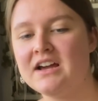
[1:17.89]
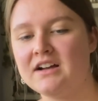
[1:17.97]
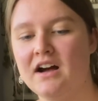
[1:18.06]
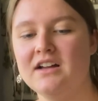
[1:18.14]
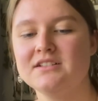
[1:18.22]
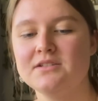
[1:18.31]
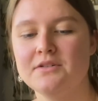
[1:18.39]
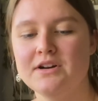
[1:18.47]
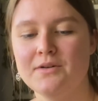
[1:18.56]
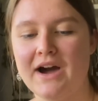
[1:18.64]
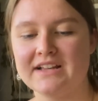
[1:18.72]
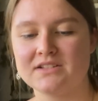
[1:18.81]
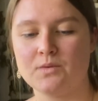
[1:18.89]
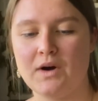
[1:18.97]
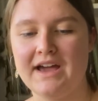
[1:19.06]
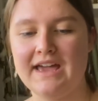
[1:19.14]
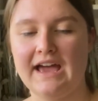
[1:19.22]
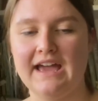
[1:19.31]
Castor oil has
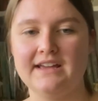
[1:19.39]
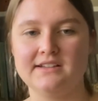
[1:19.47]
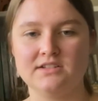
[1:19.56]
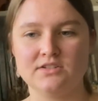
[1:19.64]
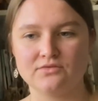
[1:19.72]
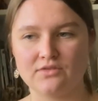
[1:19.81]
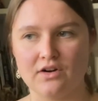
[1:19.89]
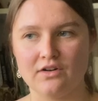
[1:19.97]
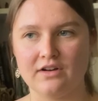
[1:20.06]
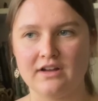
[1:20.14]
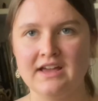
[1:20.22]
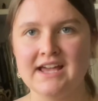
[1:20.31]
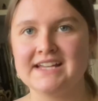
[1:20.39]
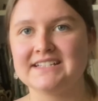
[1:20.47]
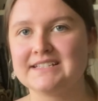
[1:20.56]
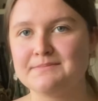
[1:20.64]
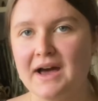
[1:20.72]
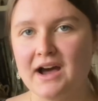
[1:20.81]
quite a strong
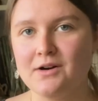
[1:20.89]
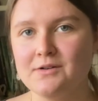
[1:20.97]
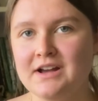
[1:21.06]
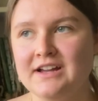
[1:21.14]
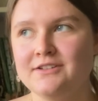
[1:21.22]
smell,